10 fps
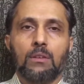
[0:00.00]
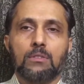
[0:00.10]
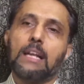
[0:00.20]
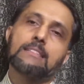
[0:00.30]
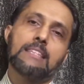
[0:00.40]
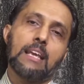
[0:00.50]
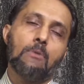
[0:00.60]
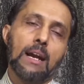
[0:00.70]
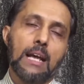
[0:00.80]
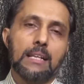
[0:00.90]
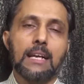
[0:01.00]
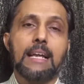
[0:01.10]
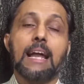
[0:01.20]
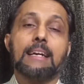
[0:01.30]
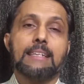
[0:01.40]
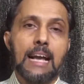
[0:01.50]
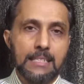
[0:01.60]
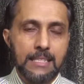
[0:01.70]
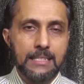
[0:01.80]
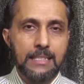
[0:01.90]
Let's see what are the direct
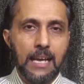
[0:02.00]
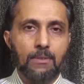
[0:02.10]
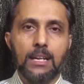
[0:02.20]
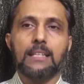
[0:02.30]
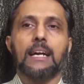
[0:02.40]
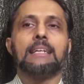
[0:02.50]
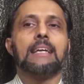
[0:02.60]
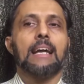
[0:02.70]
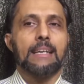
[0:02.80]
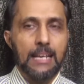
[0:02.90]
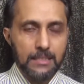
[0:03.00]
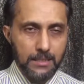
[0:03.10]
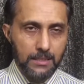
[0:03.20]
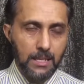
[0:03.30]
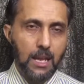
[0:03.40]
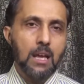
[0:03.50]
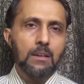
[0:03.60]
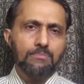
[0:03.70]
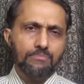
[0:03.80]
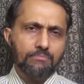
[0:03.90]
taxes and what are the indirect taxes.
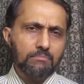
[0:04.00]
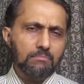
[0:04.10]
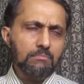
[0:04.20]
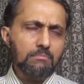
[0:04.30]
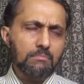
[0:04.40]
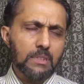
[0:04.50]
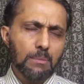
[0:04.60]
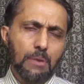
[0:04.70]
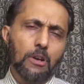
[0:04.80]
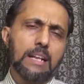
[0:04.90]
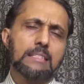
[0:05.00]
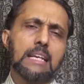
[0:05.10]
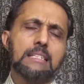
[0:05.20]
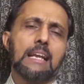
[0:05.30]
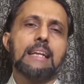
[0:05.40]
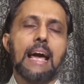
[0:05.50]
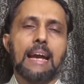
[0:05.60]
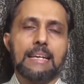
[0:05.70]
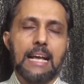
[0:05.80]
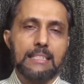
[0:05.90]
Before discussing
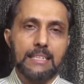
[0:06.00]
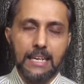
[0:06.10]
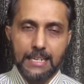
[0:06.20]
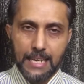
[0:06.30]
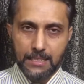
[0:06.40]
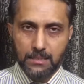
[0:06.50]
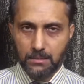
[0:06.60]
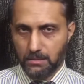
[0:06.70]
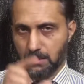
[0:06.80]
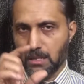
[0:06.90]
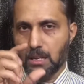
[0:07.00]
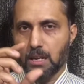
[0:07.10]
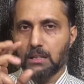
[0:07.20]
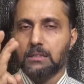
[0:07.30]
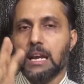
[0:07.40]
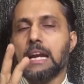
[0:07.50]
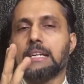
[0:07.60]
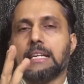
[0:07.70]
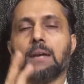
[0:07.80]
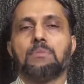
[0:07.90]
direct tax and indirect tax,
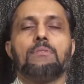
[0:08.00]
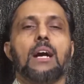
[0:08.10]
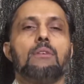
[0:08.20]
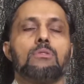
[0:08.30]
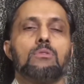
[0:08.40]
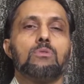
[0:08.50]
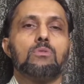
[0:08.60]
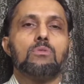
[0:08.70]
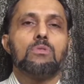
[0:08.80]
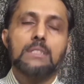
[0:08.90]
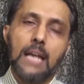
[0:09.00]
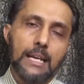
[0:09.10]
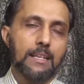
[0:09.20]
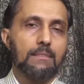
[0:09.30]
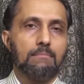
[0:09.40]
three terms we have to study.